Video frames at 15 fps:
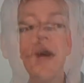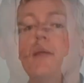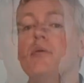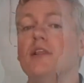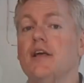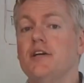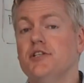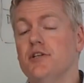
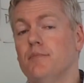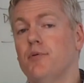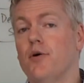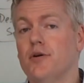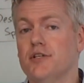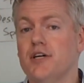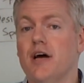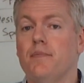Emulation and
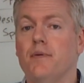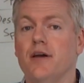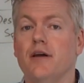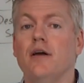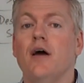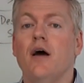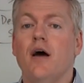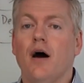
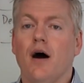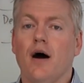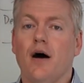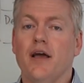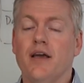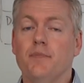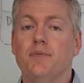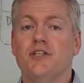prototyping
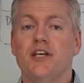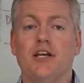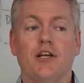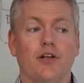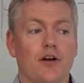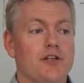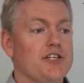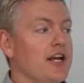in
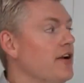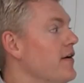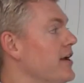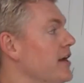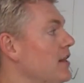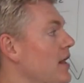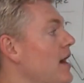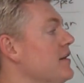particular are
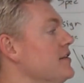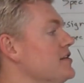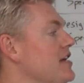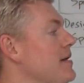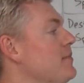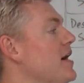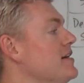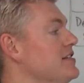generating a lot of the
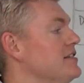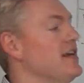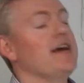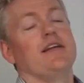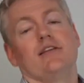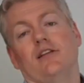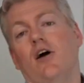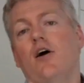same kinds of
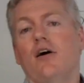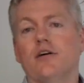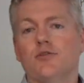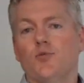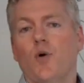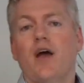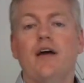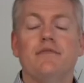data,
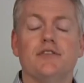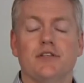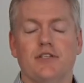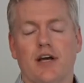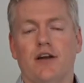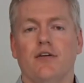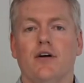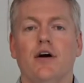logs, waves,
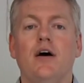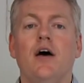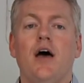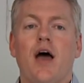etc.